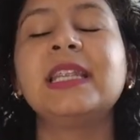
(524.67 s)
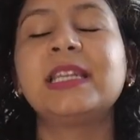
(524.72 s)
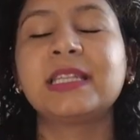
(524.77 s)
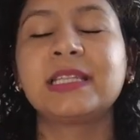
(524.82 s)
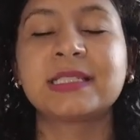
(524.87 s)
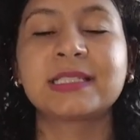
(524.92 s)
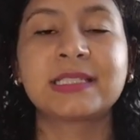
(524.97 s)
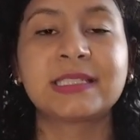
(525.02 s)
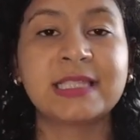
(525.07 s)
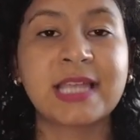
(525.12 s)
It
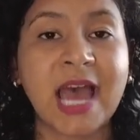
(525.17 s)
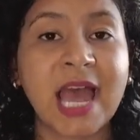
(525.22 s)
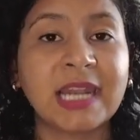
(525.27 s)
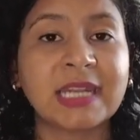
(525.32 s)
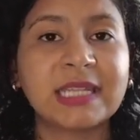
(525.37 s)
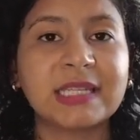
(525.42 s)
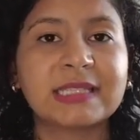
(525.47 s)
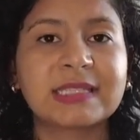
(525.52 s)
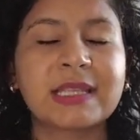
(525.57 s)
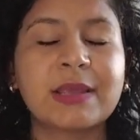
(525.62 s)
is
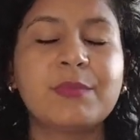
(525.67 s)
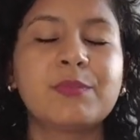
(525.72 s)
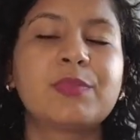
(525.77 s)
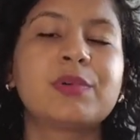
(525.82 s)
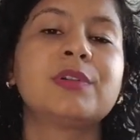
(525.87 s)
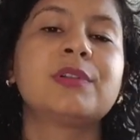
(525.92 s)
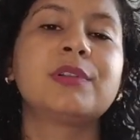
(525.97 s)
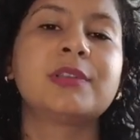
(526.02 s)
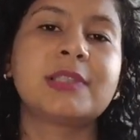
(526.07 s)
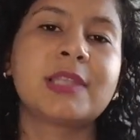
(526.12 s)
that
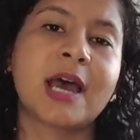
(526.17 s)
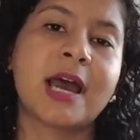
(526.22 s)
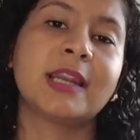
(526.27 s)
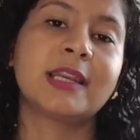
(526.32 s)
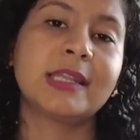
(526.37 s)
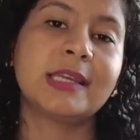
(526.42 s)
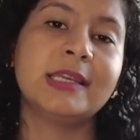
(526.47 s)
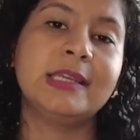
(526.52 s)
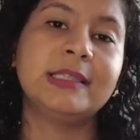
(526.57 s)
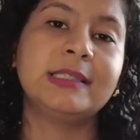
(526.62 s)
simple,
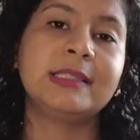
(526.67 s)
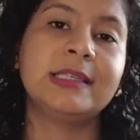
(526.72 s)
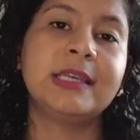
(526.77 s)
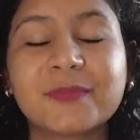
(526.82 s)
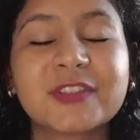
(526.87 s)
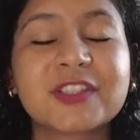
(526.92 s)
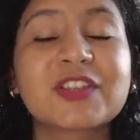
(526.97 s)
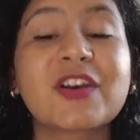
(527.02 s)
that easy.